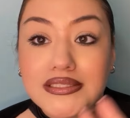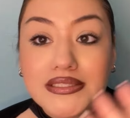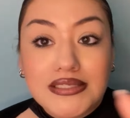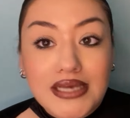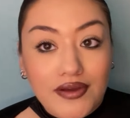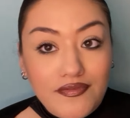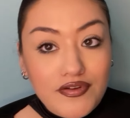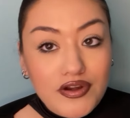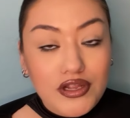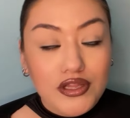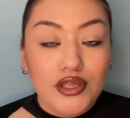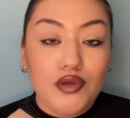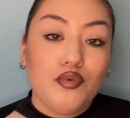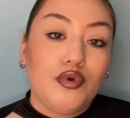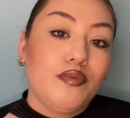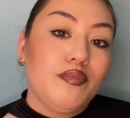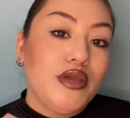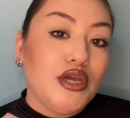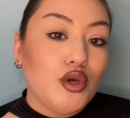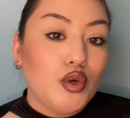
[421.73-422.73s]
Definitely would
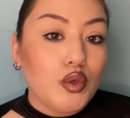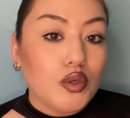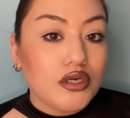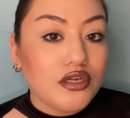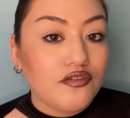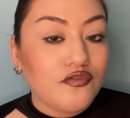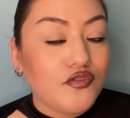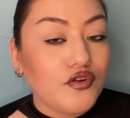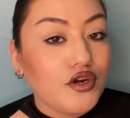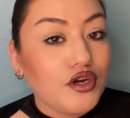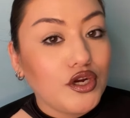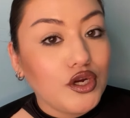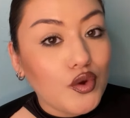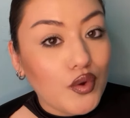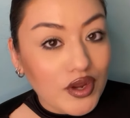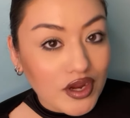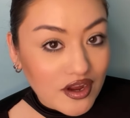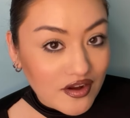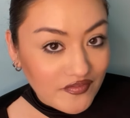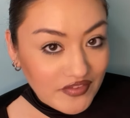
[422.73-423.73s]
be cool for going
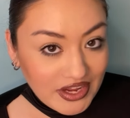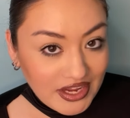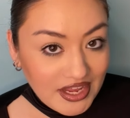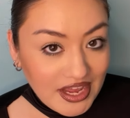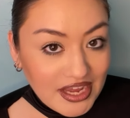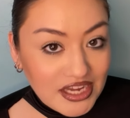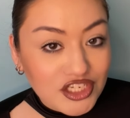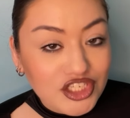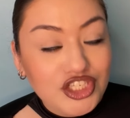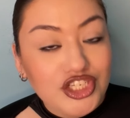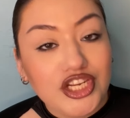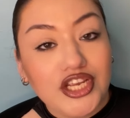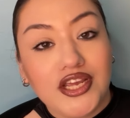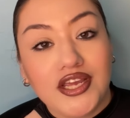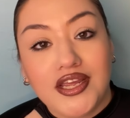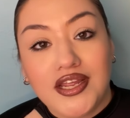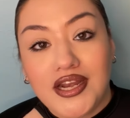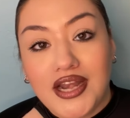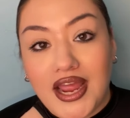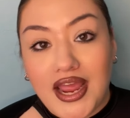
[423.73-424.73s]
on
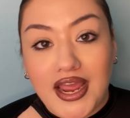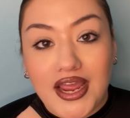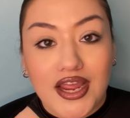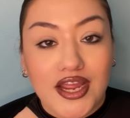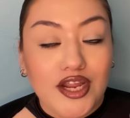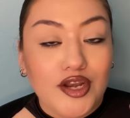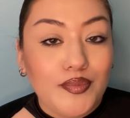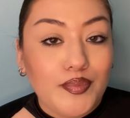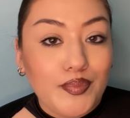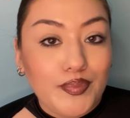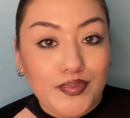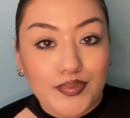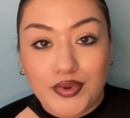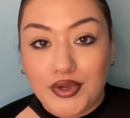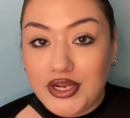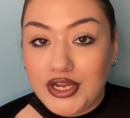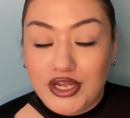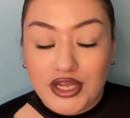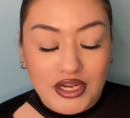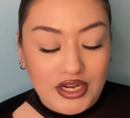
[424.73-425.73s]
vacation and
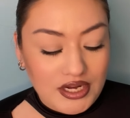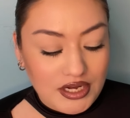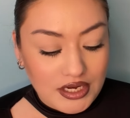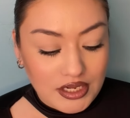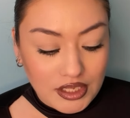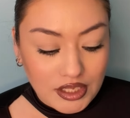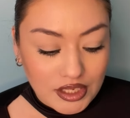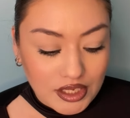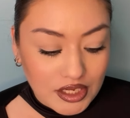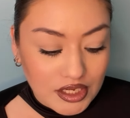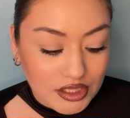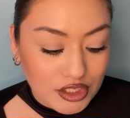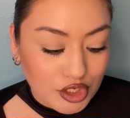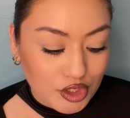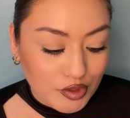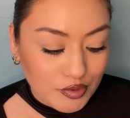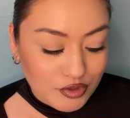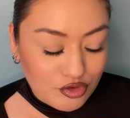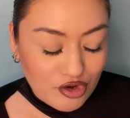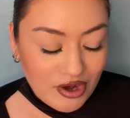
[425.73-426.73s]
putting it in a little
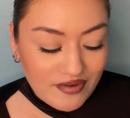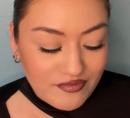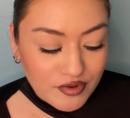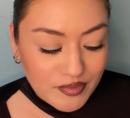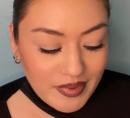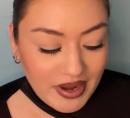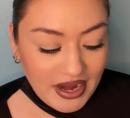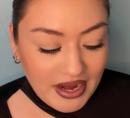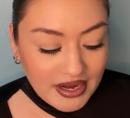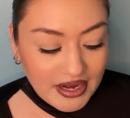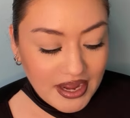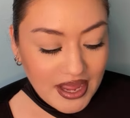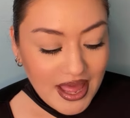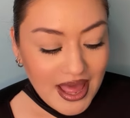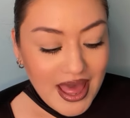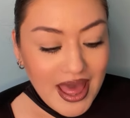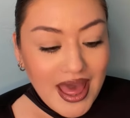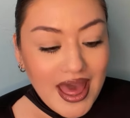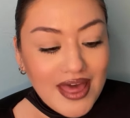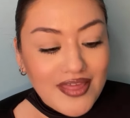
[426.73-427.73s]
travel bag.
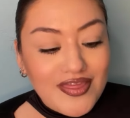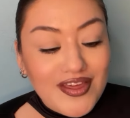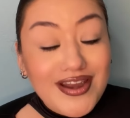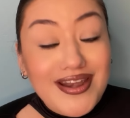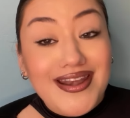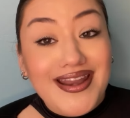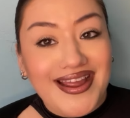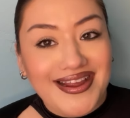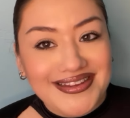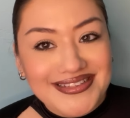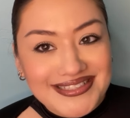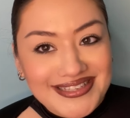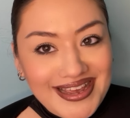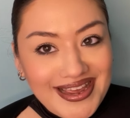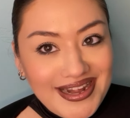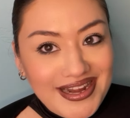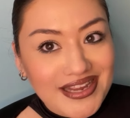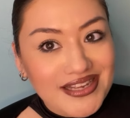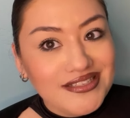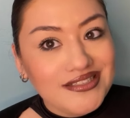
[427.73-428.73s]
The next set
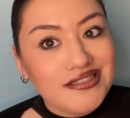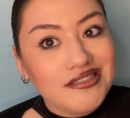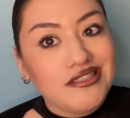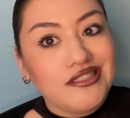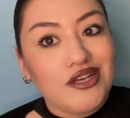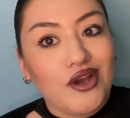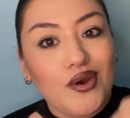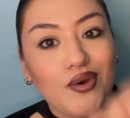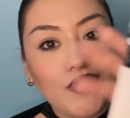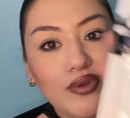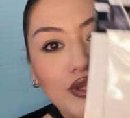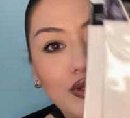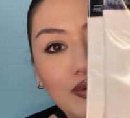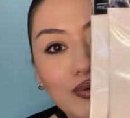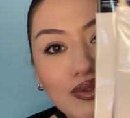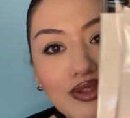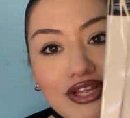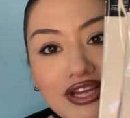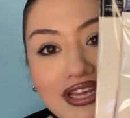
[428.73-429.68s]
is so cute. Look